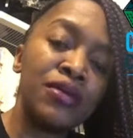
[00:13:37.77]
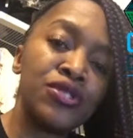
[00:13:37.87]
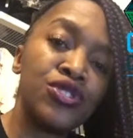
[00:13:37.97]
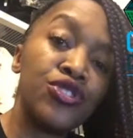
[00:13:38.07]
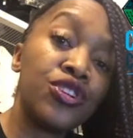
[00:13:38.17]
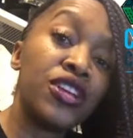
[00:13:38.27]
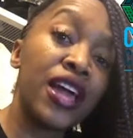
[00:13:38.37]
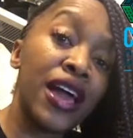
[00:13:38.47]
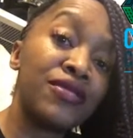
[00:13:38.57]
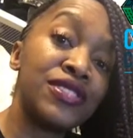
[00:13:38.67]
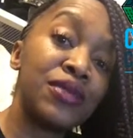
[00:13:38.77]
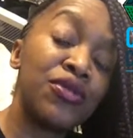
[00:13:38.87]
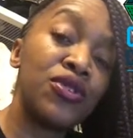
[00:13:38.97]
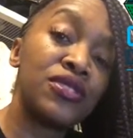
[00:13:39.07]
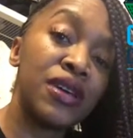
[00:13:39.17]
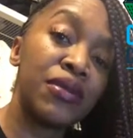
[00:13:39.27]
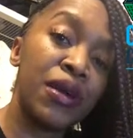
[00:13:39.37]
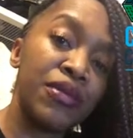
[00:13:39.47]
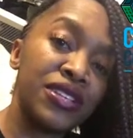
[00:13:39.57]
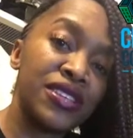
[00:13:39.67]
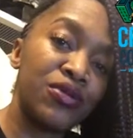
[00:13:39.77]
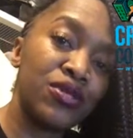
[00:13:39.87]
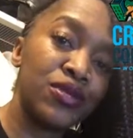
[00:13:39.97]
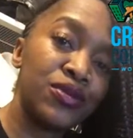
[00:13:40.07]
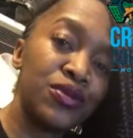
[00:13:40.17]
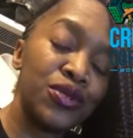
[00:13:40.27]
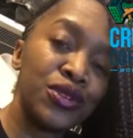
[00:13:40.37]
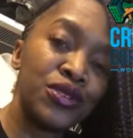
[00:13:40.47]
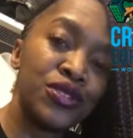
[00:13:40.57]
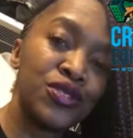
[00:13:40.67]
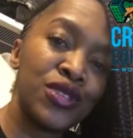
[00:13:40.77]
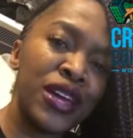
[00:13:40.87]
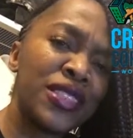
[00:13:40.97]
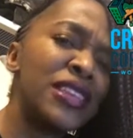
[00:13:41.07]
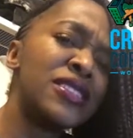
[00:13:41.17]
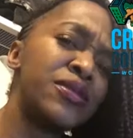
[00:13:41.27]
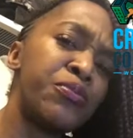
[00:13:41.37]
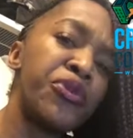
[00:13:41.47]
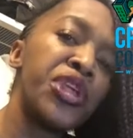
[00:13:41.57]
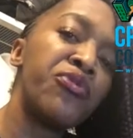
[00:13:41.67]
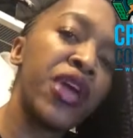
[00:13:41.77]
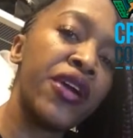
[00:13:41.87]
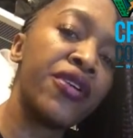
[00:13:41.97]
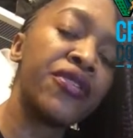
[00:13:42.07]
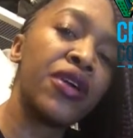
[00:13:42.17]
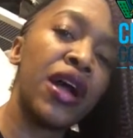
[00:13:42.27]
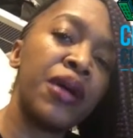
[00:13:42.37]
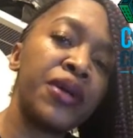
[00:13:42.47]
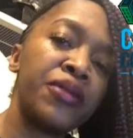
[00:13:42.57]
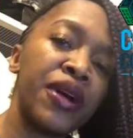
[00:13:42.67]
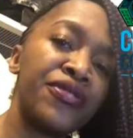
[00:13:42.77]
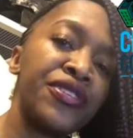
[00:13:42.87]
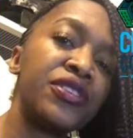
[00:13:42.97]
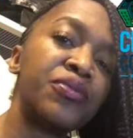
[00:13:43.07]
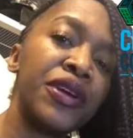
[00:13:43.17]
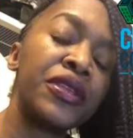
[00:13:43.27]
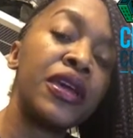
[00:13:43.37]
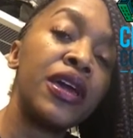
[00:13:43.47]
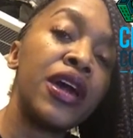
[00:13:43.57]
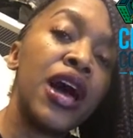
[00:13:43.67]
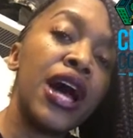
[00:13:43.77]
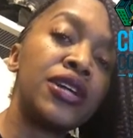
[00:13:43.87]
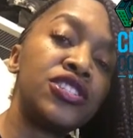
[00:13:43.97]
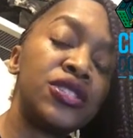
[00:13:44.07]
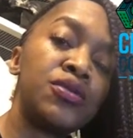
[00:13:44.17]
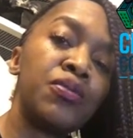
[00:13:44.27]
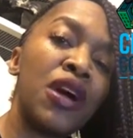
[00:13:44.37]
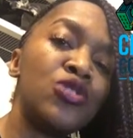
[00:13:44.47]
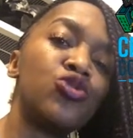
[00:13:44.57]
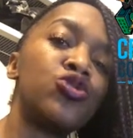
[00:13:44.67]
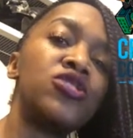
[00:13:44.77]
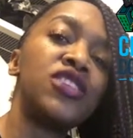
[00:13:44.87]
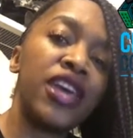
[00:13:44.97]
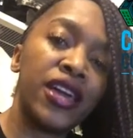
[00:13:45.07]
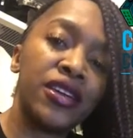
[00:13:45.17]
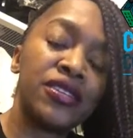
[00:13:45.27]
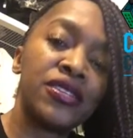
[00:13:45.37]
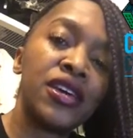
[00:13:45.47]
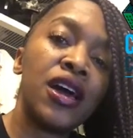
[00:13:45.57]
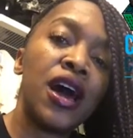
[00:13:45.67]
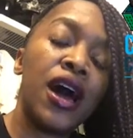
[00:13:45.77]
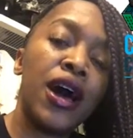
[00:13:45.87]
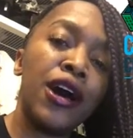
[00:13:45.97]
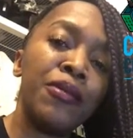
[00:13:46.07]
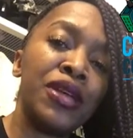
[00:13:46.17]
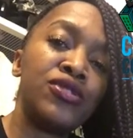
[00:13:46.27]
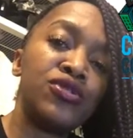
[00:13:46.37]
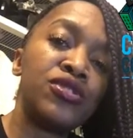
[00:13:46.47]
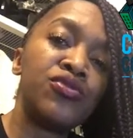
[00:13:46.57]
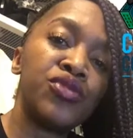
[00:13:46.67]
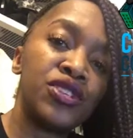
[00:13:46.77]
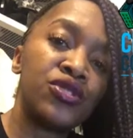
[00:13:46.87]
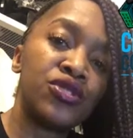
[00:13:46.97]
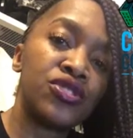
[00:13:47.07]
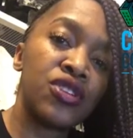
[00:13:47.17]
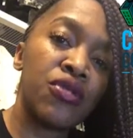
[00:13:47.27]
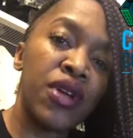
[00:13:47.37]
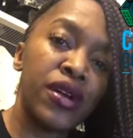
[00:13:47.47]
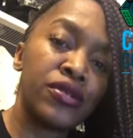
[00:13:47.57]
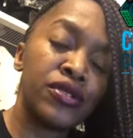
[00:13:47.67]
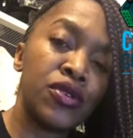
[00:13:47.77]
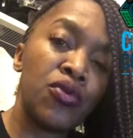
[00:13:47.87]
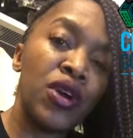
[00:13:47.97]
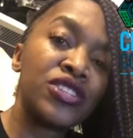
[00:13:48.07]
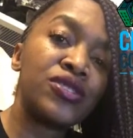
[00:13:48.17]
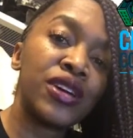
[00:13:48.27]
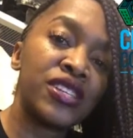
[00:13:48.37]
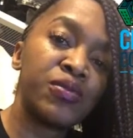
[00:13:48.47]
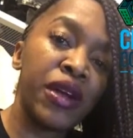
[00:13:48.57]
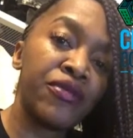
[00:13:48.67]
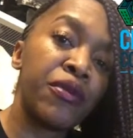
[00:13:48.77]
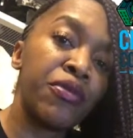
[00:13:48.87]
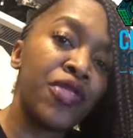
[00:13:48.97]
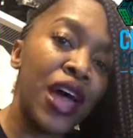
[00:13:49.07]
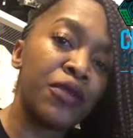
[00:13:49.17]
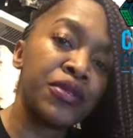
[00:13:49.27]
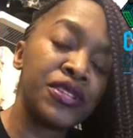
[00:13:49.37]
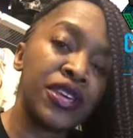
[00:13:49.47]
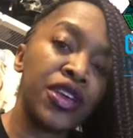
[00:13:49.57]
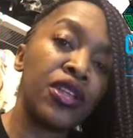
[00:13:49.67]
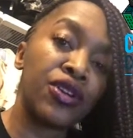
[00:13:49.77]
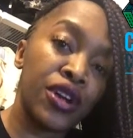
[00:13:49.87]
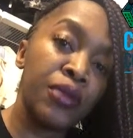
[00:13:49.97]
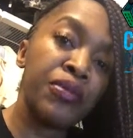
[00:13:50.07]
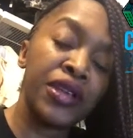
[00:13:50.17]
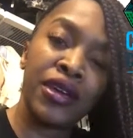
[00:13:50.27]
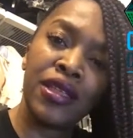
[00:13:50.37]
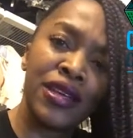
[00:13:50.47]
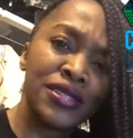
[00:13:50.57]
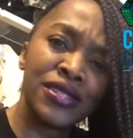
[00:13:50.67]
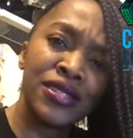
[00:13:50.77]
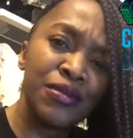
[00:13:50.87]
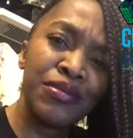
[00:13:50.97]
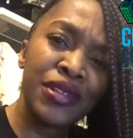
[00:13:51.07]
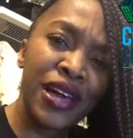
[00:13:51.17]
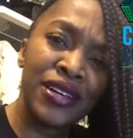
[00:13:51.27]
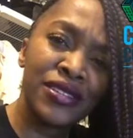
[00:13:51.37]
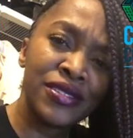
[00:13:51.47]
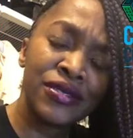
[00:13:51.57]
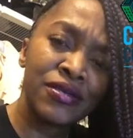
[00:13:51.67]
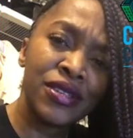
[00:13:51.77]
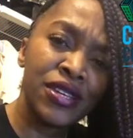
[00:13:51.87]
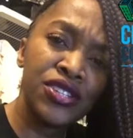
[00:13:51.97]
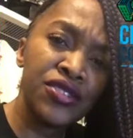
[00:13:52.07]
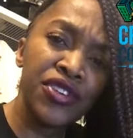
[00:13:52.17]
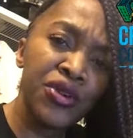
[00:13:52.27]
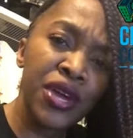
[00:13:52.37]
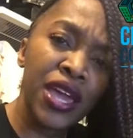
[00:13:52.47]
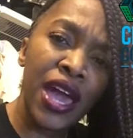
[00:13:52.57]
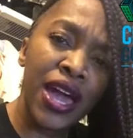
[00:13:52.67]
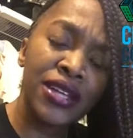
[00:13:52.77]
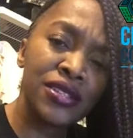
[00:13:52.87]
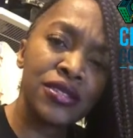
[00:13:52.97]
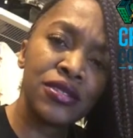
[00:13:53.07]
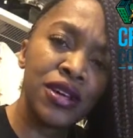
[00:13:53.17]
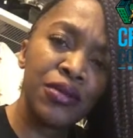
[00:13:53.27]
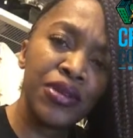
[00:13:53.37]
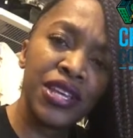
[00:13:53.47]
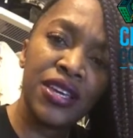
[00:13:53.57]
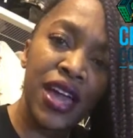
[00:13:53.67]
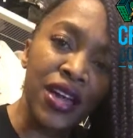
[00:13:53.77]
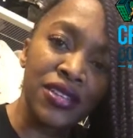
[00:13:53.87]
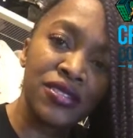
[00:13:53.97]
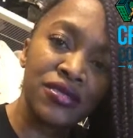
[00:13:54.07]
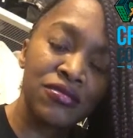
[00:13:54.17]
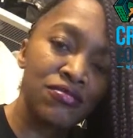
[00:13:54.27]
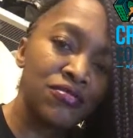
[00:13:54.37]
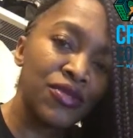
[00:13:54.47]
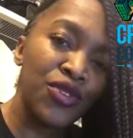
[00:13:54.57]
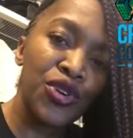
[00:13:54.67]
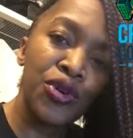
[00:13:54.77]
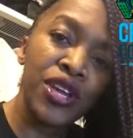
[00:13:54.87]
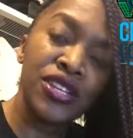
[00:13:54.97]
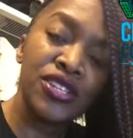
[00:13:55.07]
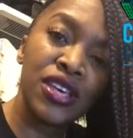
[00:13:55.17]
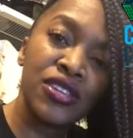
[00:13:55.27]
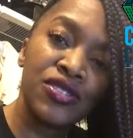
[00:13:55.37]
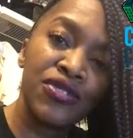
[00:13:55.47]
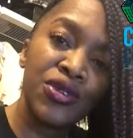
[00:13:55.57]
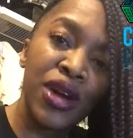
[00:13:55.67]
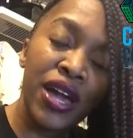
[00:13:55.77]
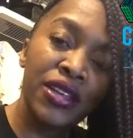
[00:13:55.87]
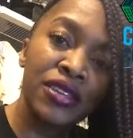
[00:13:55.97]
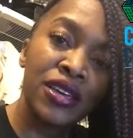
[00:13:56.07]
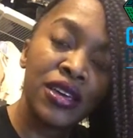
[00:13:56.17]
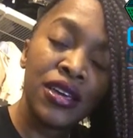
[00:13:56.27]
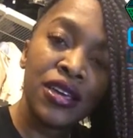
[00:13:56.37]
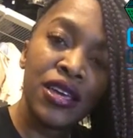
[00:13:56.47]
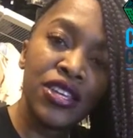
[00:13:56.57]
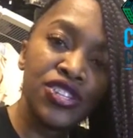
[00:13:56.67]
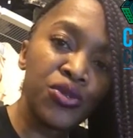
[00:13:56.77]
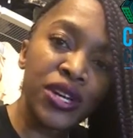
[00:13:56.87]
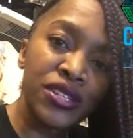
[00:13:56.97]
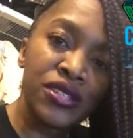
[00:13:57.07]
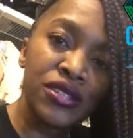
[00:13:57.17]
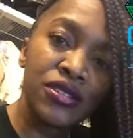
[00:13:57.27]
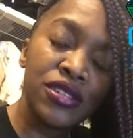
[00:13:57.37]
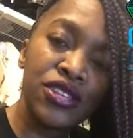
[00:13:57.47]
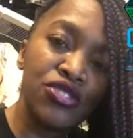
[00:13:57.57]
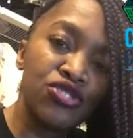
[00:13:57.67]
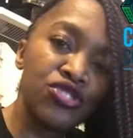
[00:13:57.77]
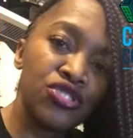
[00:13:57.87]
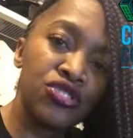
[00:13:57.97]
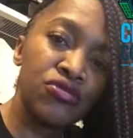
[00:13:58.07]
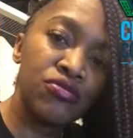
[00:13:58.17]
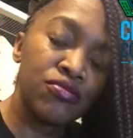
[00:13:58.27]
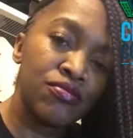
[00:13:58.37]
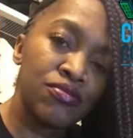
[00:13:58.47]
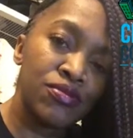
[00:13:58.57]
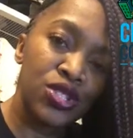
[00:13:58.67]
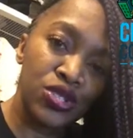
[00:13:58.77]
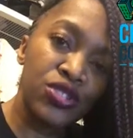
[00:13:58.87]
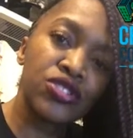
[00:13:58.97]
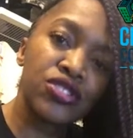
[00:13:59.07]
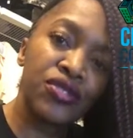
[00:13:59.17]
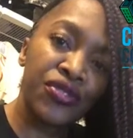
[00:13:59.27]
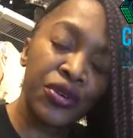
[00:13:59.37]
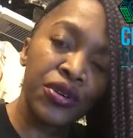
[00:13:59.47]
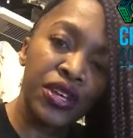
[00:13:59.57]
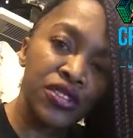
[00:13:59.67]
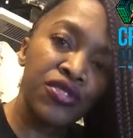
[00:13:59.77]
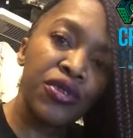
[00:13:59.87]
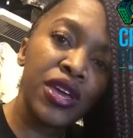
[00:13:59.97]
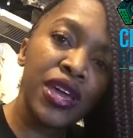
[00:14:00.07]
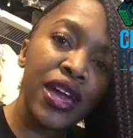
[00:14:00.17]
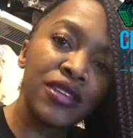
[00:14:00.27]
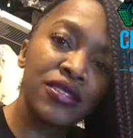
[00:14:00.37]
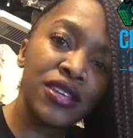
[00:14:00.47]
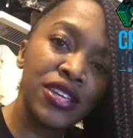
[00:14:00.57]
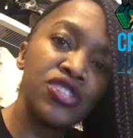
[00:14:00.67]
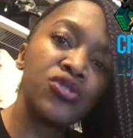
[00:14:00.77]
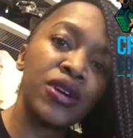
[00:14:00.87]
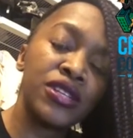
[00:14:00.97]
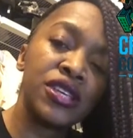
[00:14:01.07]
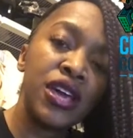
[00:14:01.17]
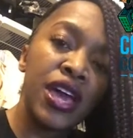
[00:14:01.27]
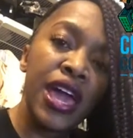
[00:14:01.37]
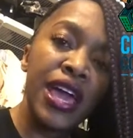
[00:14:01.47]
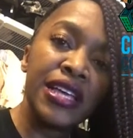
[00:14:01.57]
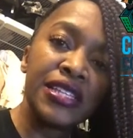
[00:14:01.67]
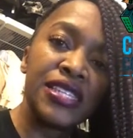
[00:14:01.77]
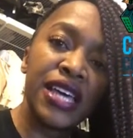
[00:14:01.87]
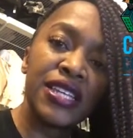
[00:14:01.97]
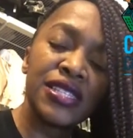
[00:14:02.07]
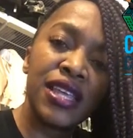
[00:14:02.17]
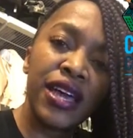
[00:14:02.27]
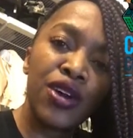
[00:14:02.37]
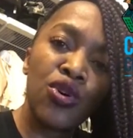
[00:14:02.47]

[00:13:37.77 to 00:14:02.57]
So you're going to have some companies that will do that. It's pretty rare in my field, but just understand and do some research around what to expect from that particular company. And that's as simple as interviewing at company X. If you're going into interview at Intuit, then you should search for interviewing at Intuit. And sites like